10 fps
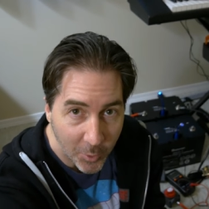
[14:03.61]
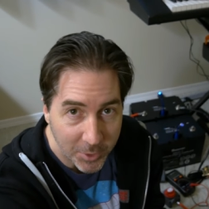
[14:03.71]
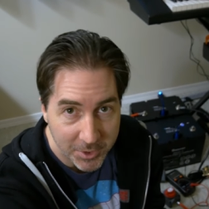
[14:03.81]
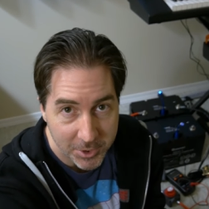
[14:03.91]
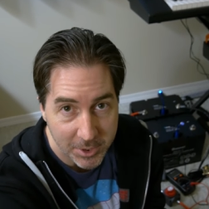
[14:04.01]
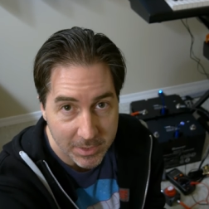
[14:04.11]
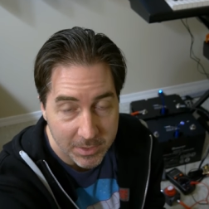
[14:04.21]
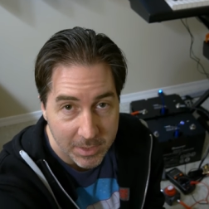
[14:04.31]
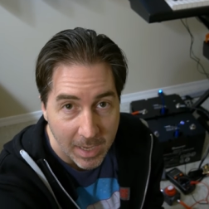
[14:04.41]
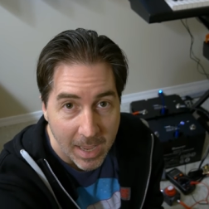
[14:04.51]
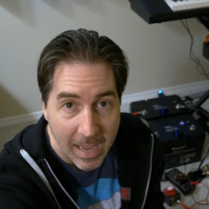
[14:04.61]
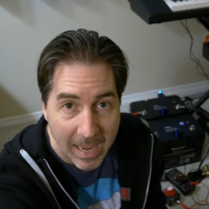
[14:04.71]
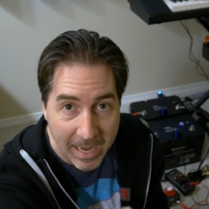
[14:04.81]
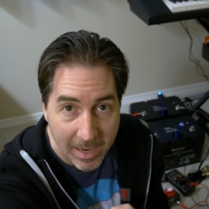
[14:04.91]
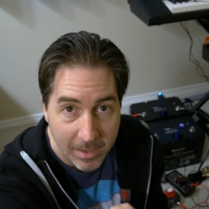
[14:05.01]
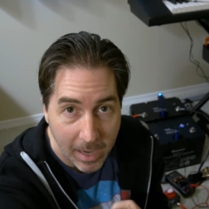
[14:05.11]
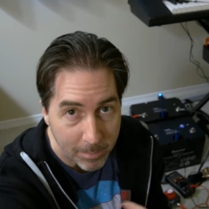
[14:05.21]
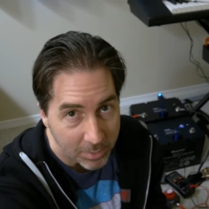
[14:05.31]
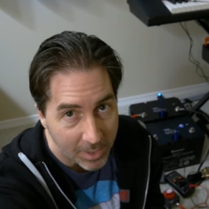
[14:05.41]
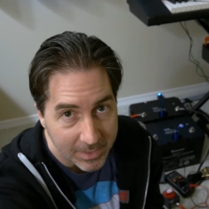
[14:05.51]
voltages, and
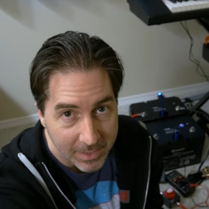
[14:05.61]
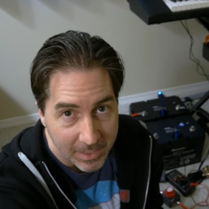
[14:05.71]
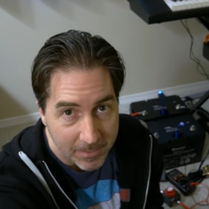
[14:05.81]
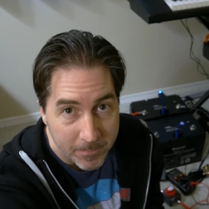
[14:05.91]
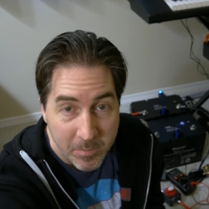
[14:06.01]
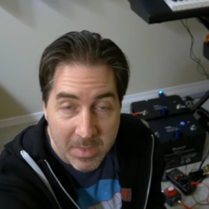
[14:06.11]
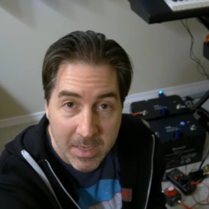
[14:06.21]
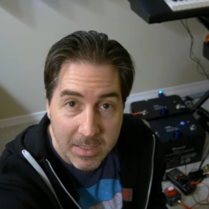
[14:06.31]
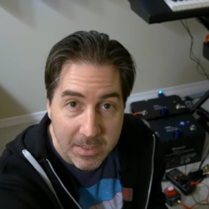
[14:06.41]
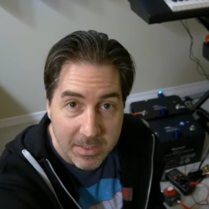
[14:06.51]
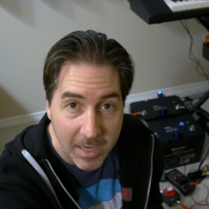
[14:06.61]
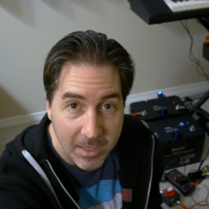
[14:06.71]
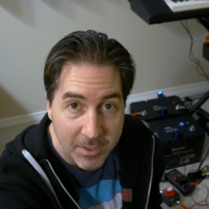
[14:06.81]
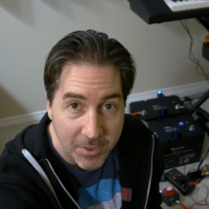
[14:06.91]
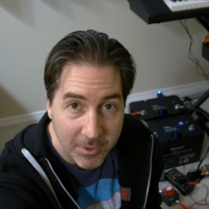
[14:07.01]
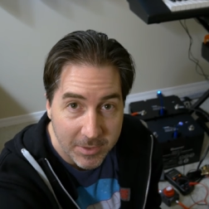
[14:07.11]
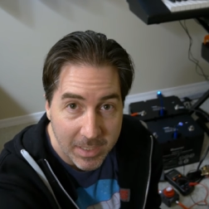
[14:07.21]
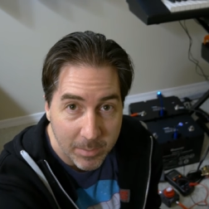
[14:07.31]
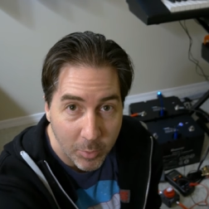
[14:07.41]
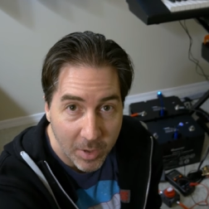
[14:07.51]
I plugged it in, set it to
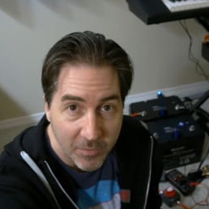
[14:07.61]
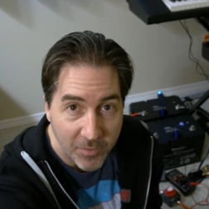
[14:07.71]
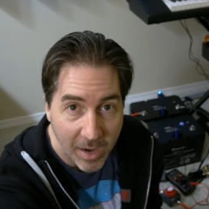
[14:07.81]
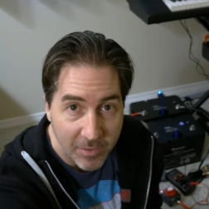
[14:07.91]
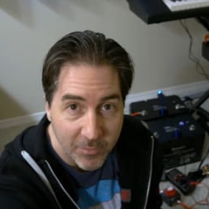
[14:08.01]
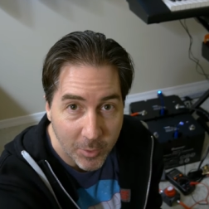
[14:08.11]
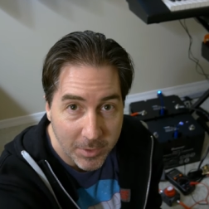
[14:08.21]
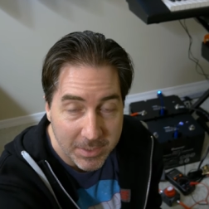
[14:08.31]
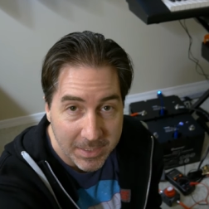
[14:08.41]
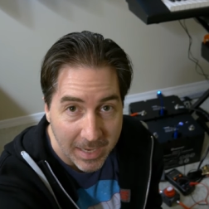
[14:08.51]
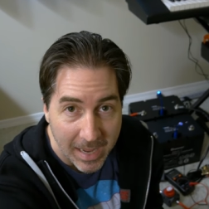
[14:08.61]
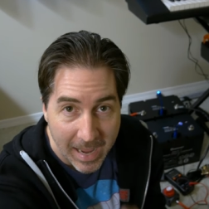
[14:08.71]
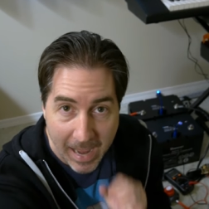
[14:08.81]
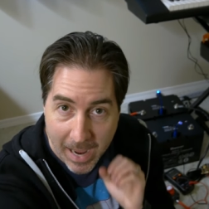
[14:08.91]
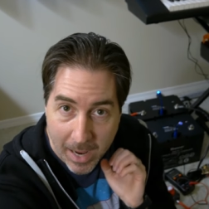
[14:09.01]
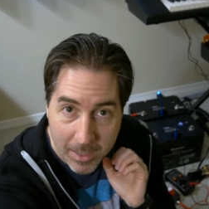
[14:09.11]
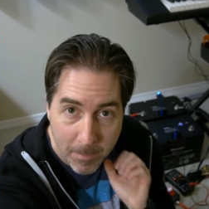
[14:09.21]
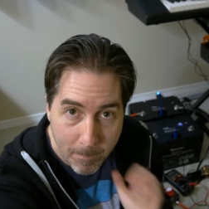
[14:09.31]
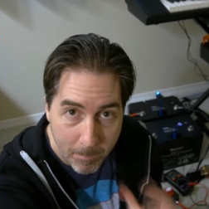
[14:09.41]
13.5 volts, and